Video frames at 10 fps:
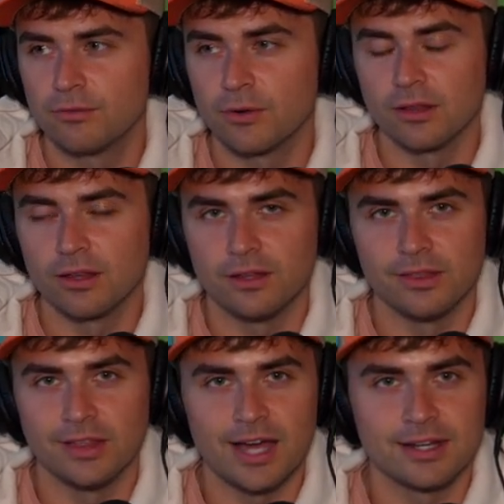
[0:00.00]
for a, a
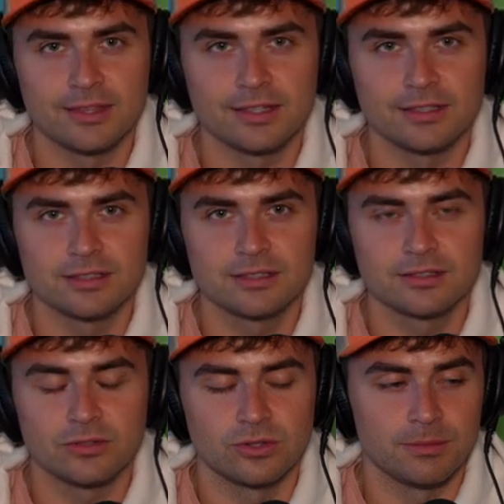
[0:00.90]
lot of
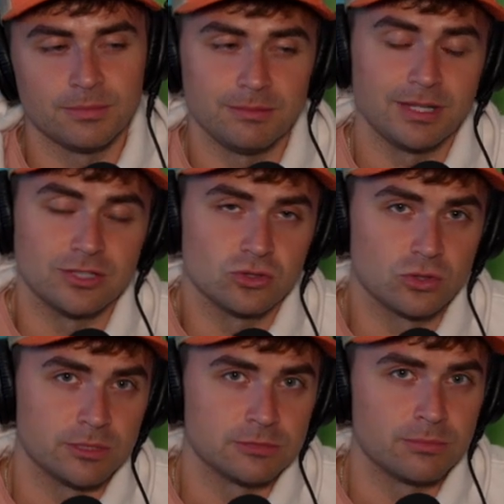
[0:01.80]
things, or I mean, he made
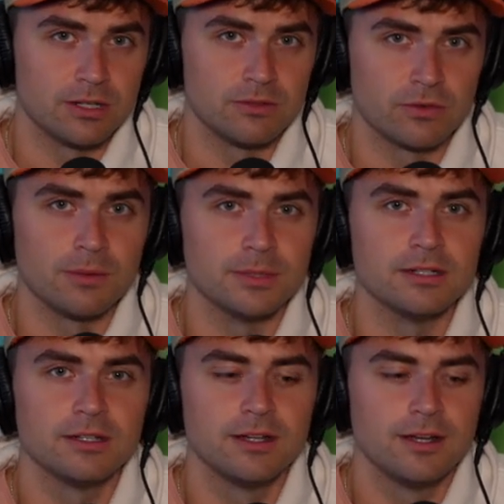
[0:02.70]
so much money from
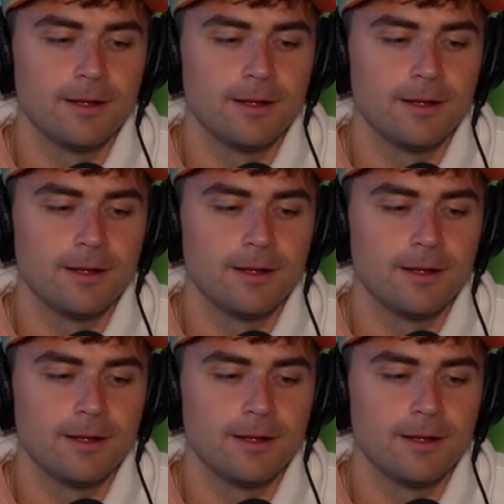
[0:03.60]
it.